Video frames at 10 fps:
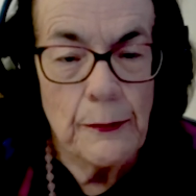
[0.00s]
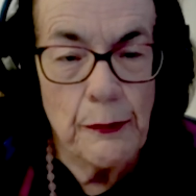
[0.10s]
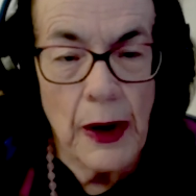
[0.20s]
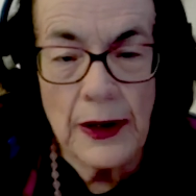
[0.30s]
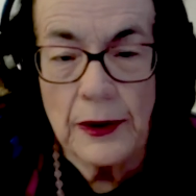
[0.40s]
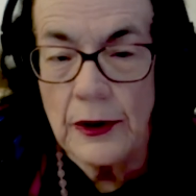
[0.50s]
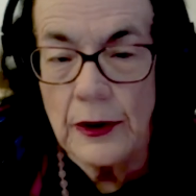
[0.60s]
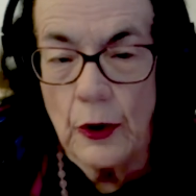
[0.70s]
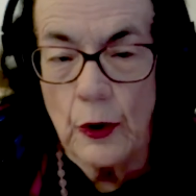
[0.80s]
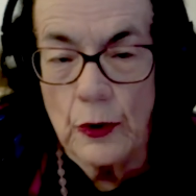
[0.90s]
But
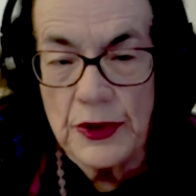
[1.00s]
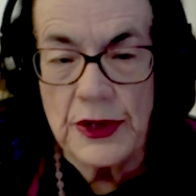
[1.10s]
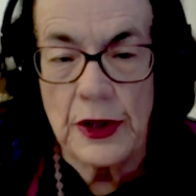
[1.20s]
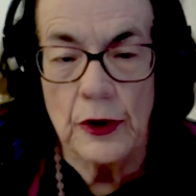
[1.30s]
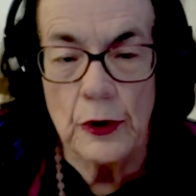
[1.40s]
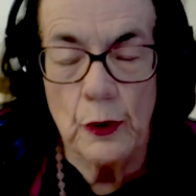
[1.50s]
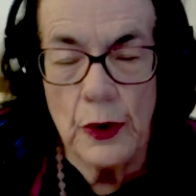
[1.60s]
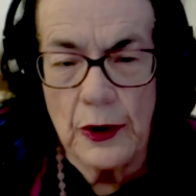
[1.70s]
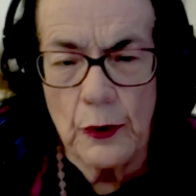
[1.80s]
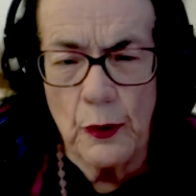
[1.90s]
also
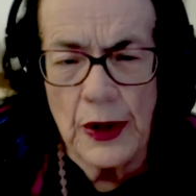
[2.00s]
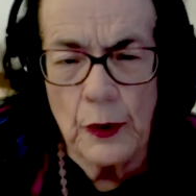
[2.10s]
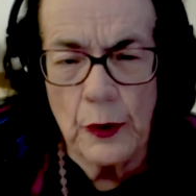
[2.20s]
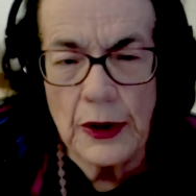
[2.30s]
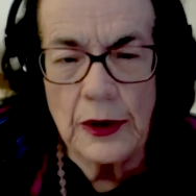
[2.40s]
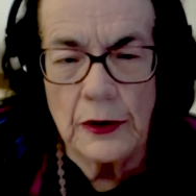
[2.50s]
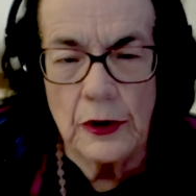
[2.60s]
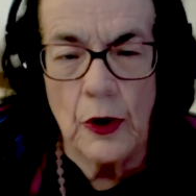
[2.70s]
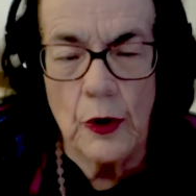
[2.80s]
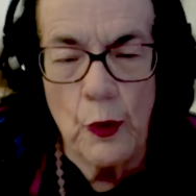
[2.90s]
we're quite a
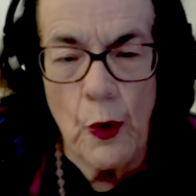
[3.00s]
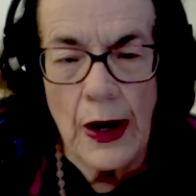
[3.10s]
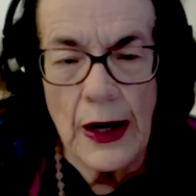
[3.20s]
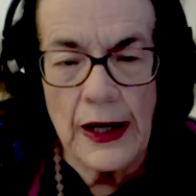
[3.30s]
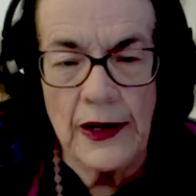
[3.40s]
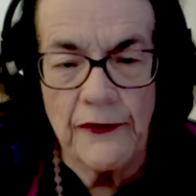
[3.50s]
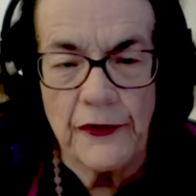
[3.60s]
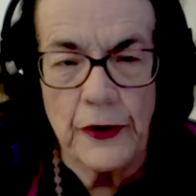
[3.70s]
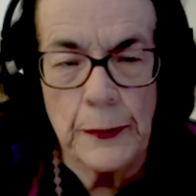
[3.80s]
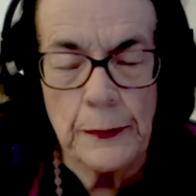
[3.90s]
long way
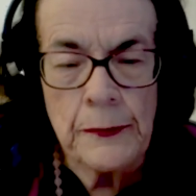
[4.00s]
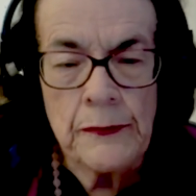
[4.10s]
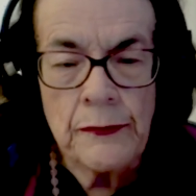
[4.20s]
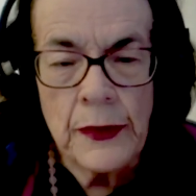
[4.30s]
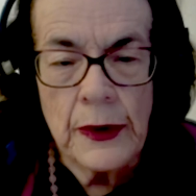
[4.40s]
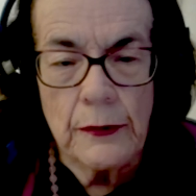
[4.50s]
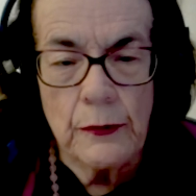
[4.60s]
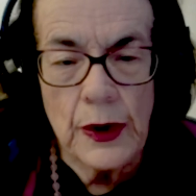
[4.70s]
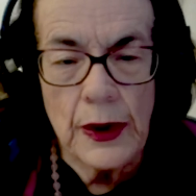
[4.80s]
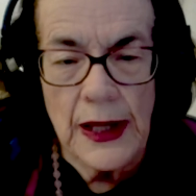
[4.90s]
from
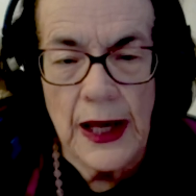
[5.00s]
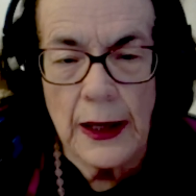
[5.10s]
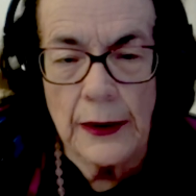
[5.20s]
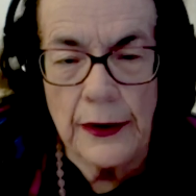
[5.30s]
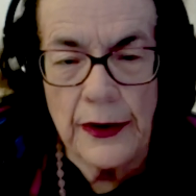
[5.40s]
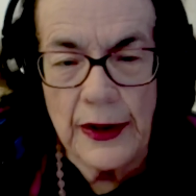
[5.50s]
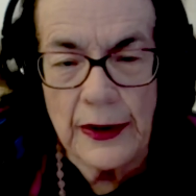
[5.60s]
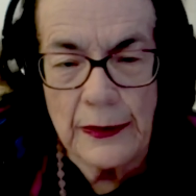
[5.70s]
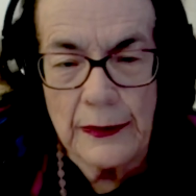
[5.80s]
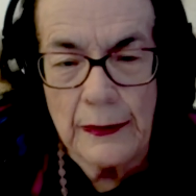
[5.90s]
really the
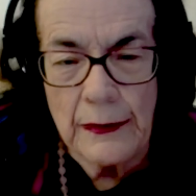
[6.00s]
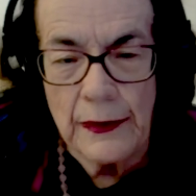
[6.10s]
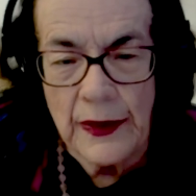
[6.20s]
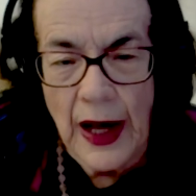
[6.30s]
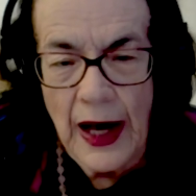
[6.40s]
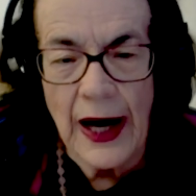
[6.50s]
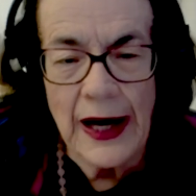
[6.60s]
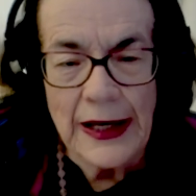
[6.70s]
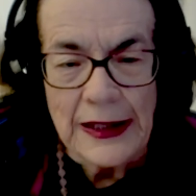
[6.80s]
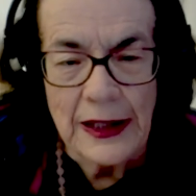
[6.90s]

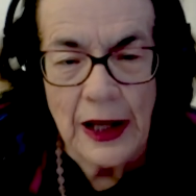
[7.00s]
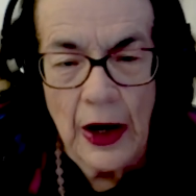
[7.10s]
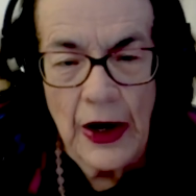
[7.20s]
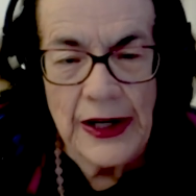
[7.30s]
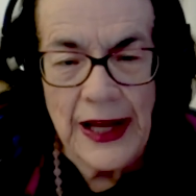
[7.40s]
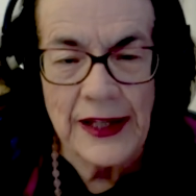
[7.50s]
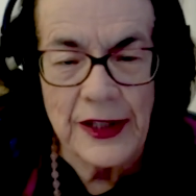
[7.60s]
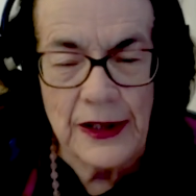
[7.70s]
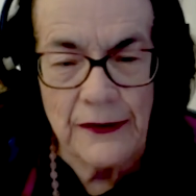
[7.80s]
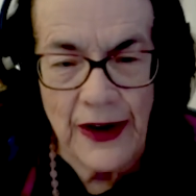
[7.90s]
hard line
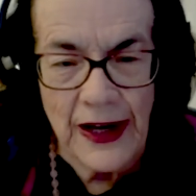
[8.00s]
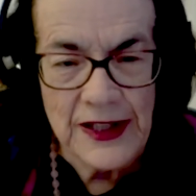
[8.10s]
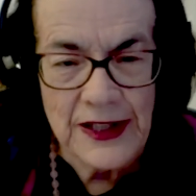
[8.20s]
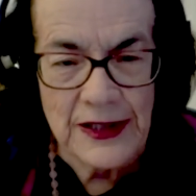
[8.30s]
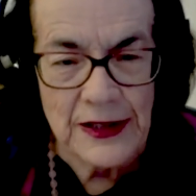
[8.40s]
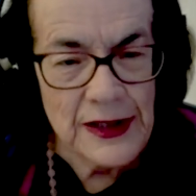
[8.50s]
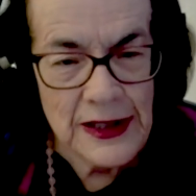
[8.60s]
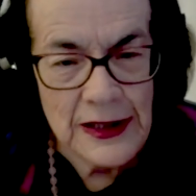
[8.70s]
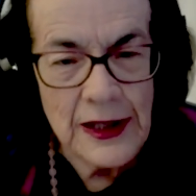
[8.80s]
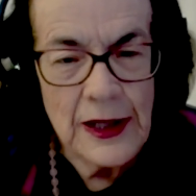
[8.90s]

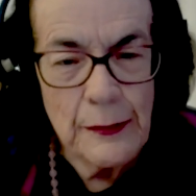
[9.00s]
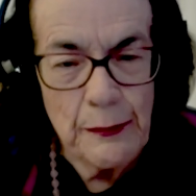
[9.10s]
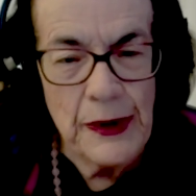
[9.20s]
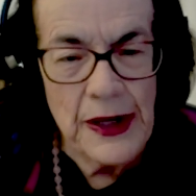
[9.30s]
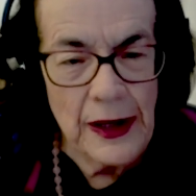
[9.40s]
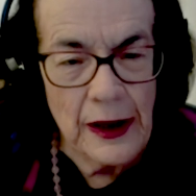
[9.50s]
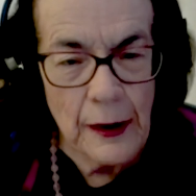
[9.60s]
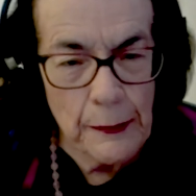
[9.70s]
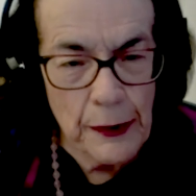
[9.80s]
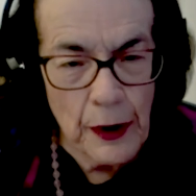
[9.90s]
anti-vaxxers being a
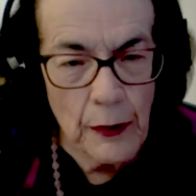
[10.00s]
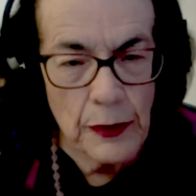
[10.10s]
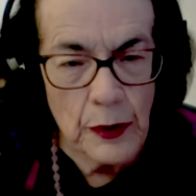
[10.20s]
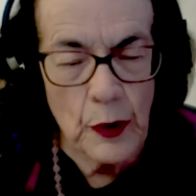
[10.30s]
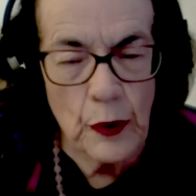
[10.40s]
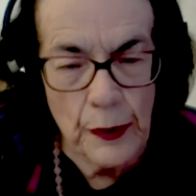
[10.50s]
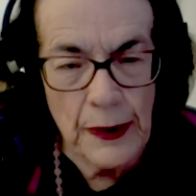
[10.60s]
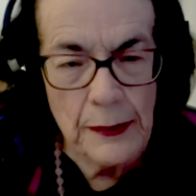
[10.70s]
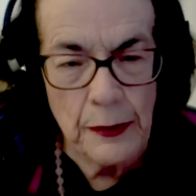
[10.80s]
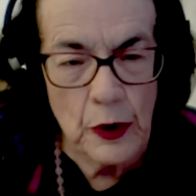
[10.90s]
problem, or the
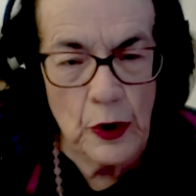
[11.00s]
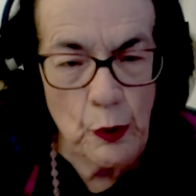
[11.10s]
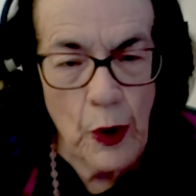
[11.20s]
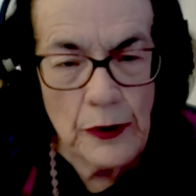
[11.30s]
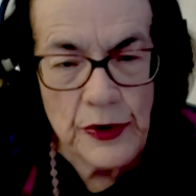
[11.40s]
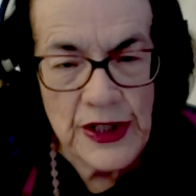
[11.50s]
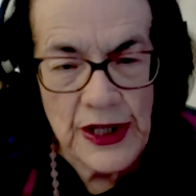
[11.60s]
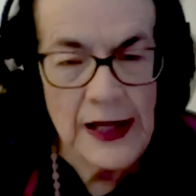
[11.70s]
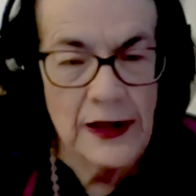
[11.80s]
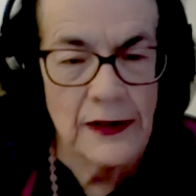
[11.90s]
people who won't
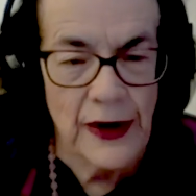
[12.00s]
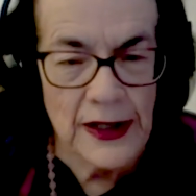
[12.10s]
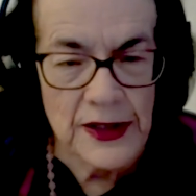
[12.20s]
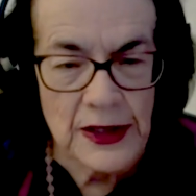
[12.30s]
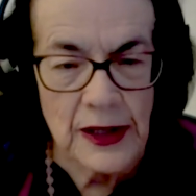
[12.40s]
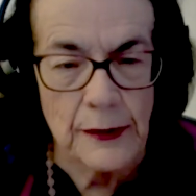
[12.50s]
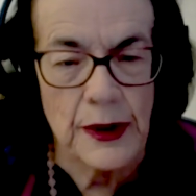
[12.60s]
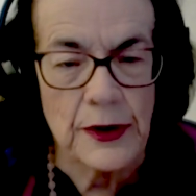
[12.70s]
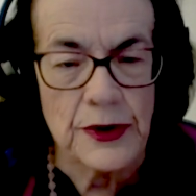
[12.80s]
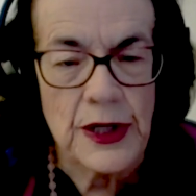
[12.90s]
take the vaccine,
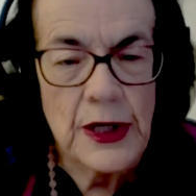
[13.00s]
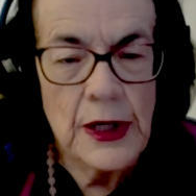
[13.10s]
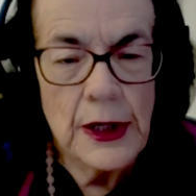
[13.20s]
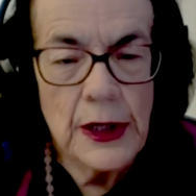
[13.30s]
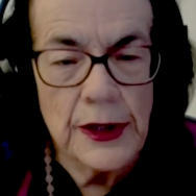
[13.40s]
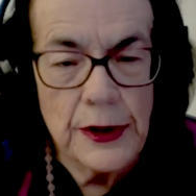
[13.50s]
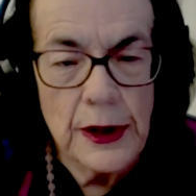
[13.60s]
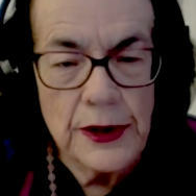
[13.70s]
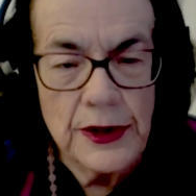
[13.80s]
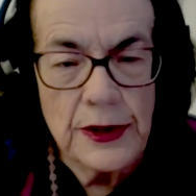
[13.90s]
because
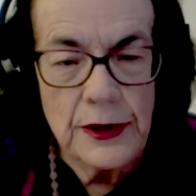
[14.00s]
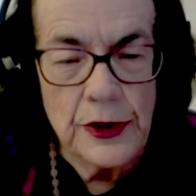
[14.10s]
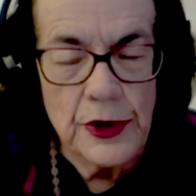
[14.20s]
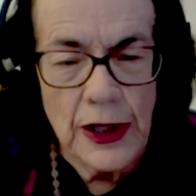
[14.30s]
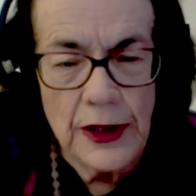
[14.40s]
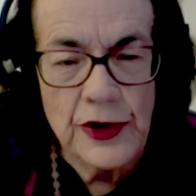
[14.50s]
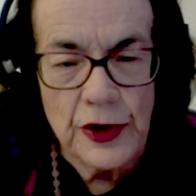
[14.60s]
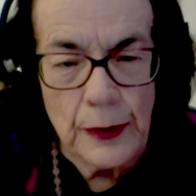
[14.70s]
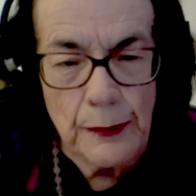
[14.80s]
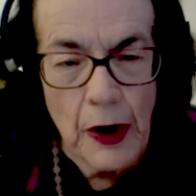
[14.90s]
the challenge at
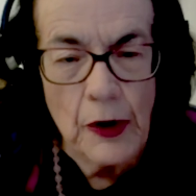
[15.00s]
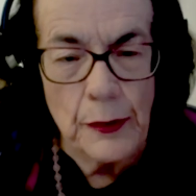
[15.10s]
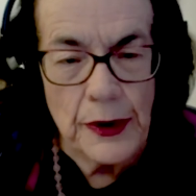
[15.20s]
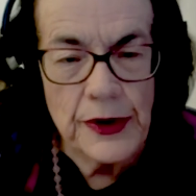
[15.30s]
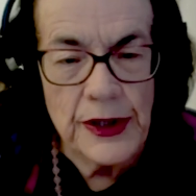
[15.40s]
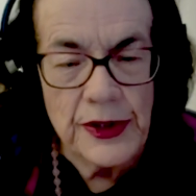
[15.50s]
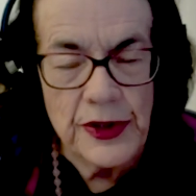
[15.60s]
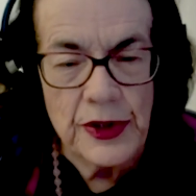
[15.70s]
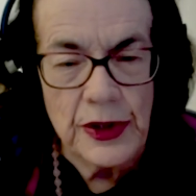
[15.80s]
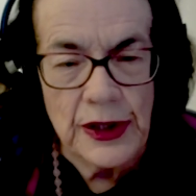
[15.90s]
the moment is
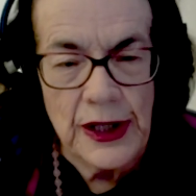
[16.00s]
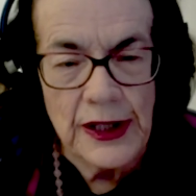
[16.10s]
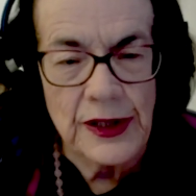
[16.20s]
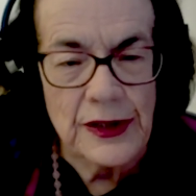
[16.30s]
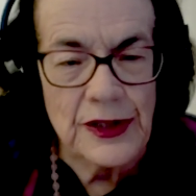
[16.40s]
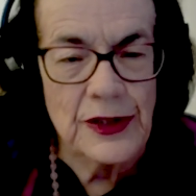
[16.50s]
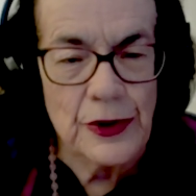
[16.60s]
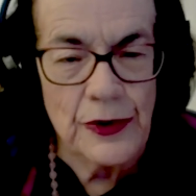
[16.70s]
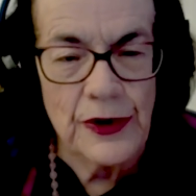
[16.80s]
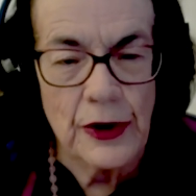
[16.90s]
to get it to
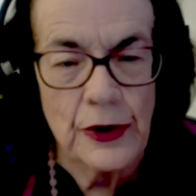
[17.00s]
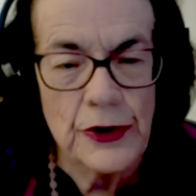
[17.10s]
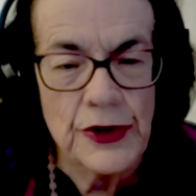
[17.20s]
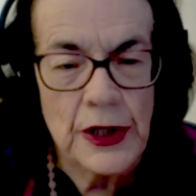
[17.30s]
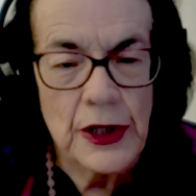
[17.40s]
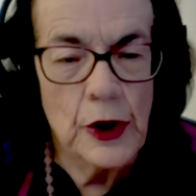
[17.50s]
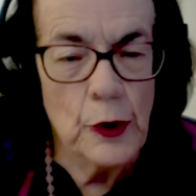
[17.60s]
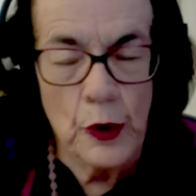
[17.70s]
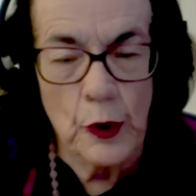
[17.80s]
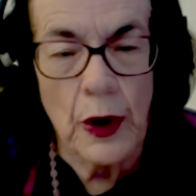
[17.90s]
those who are
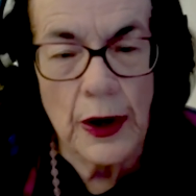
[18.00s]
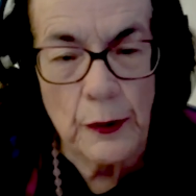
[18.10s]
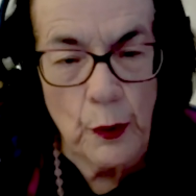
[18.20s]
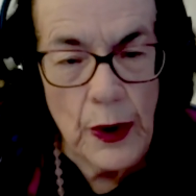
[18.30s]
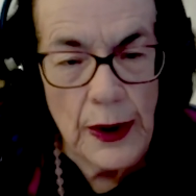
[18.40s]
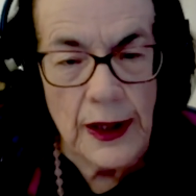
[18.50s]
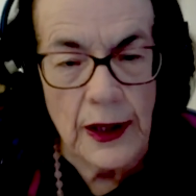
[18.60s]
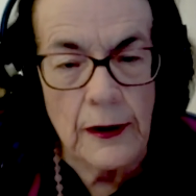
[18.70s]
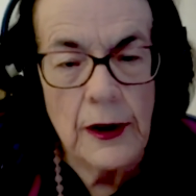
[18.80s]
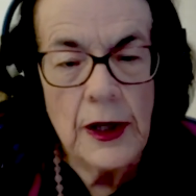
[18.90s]
quite
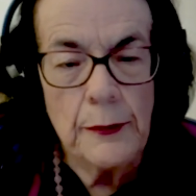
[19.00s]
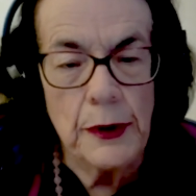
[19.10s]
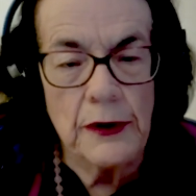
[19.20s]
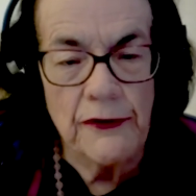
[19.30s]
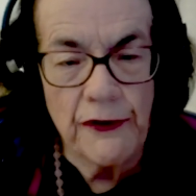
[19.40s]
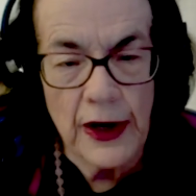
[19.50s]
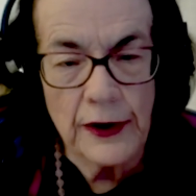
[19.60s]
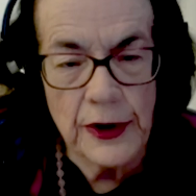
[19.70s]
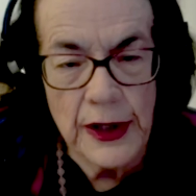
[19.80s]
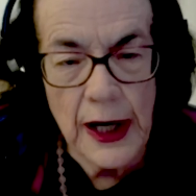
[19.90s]
willing but have found
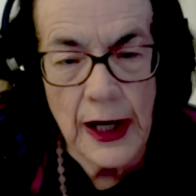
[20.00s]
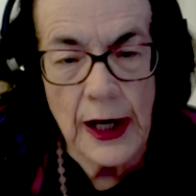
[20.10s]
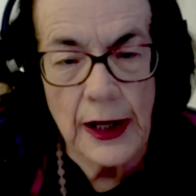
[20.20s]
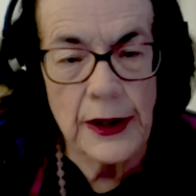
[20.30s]
it hard.